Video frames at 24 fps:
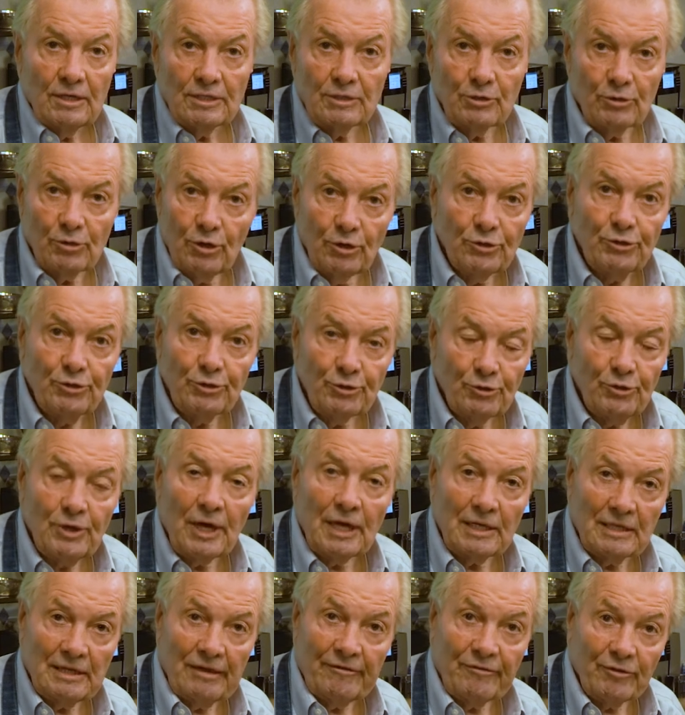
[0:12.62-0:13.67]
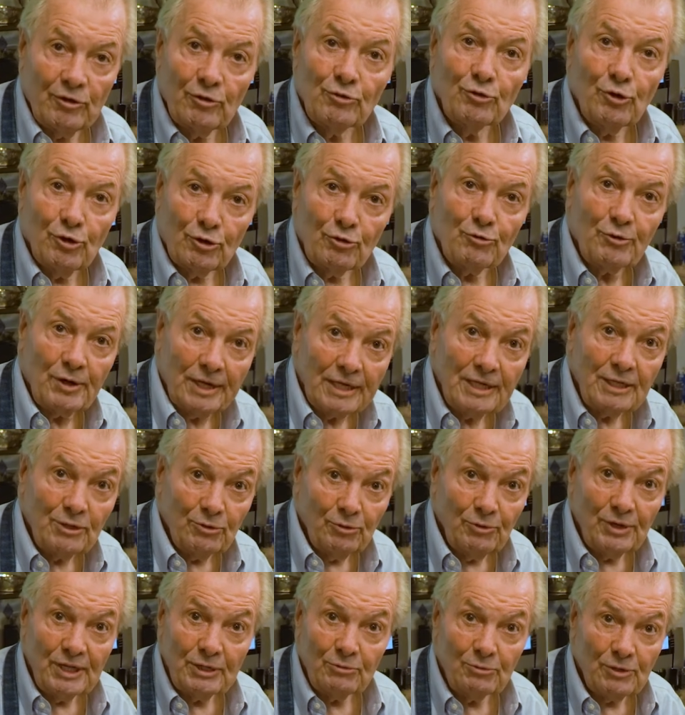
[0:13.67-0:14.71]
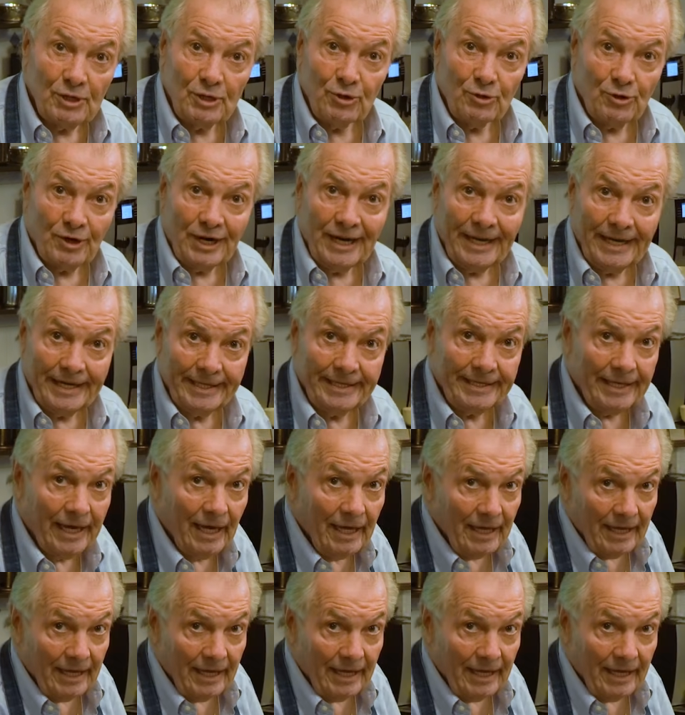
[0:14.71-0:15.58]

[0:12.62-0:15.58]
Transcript: So don't do that if you're not ready to eat with your hand.